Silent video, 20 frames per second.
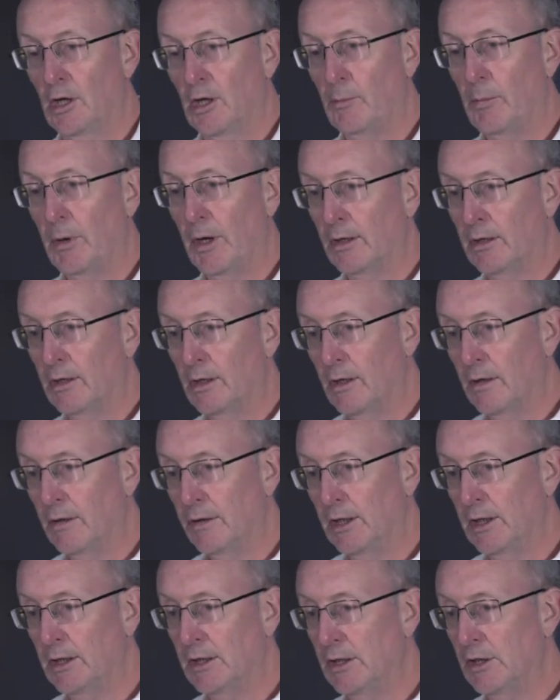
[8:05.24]
but the
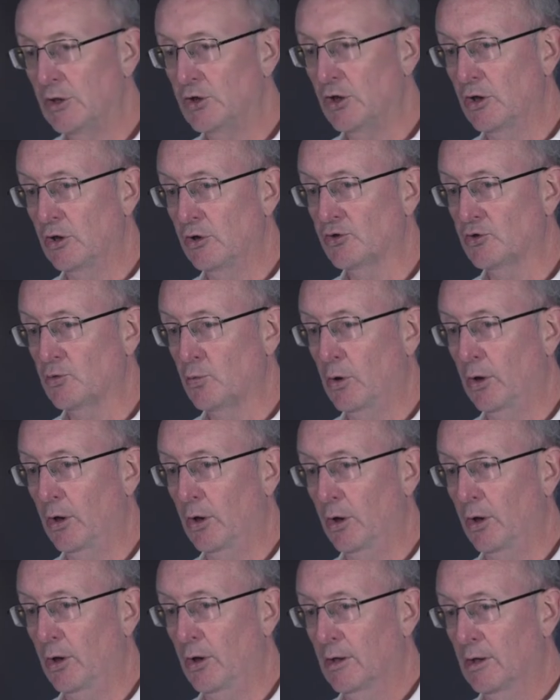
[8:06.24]
Indigenous
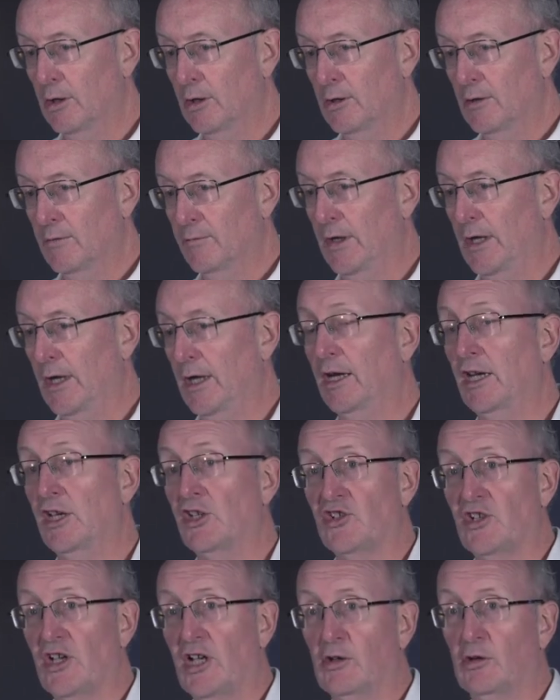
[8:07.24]
word for
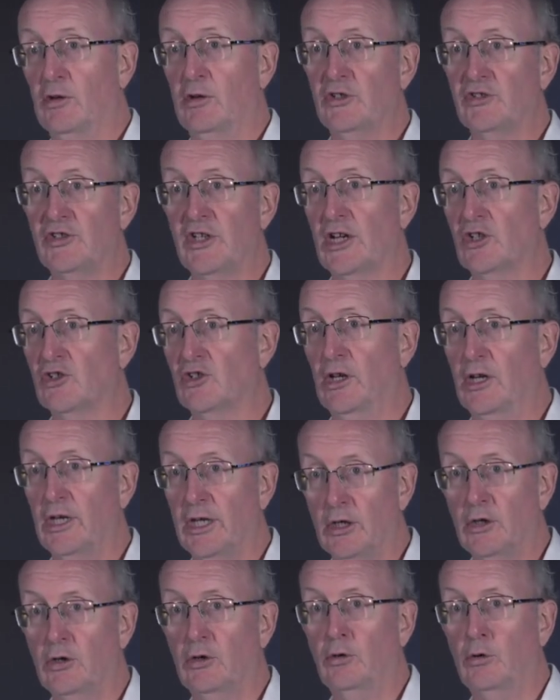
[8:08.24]
honeysuckle is actually
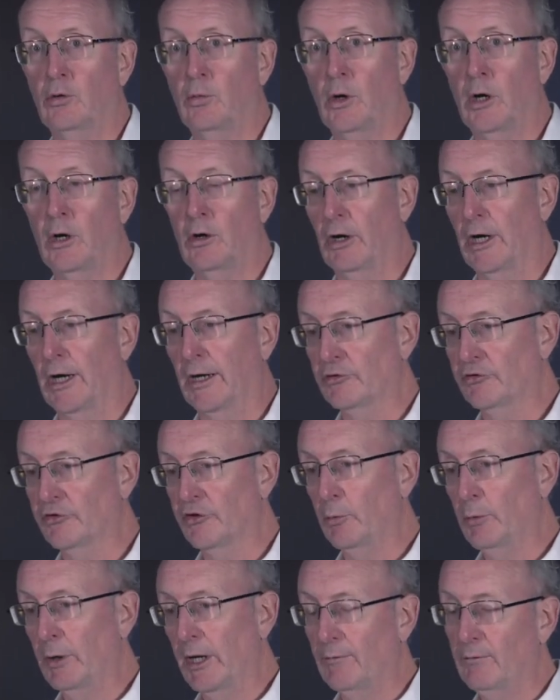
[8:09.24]
Coonawarra. So
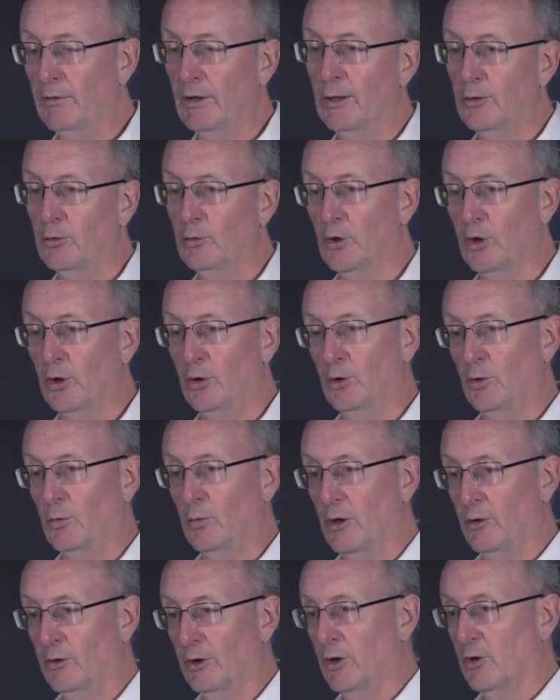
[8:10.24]
we have a little
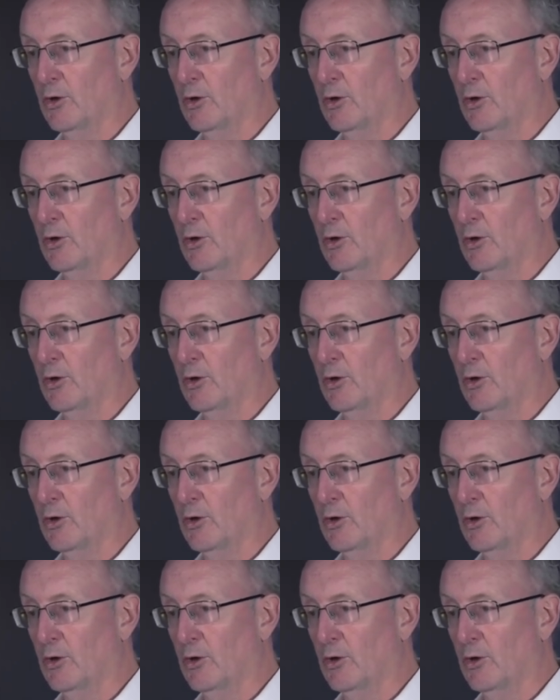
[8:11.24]
Coonawarra